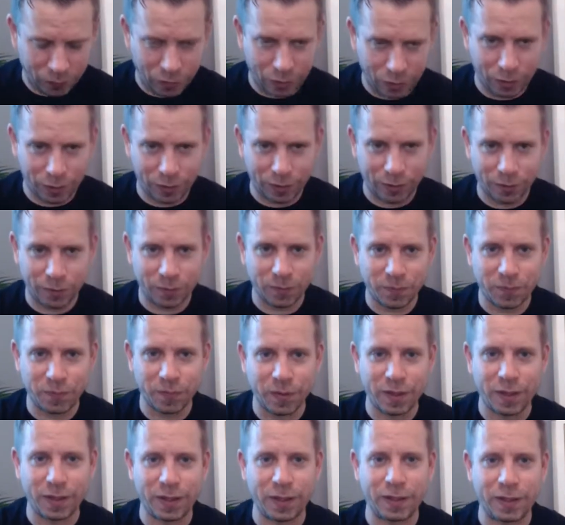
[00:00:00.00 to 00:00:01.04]
Good.
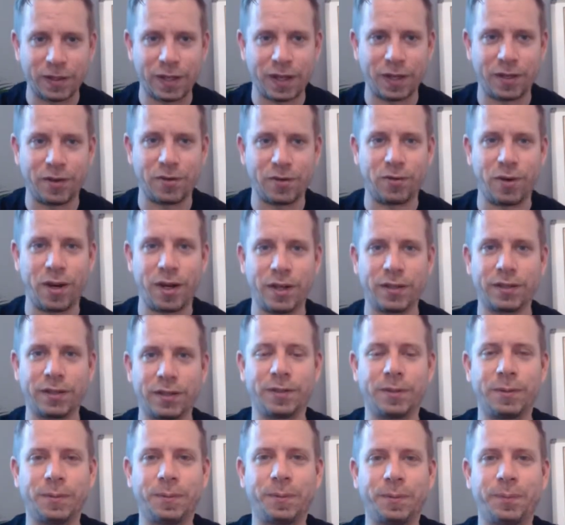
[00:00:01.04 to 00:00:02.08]
And then take a
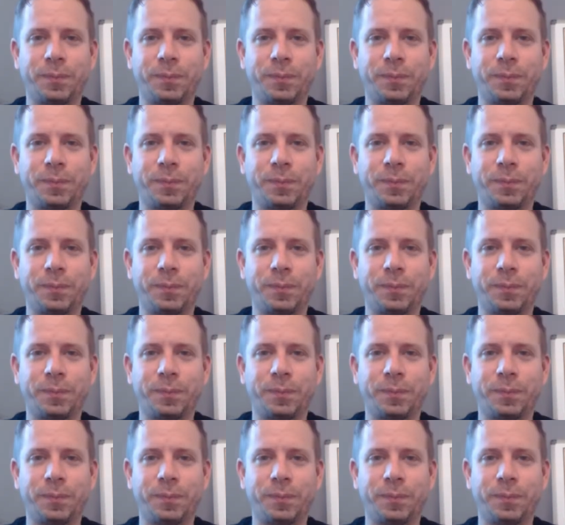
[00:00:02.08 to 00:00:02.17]
rest.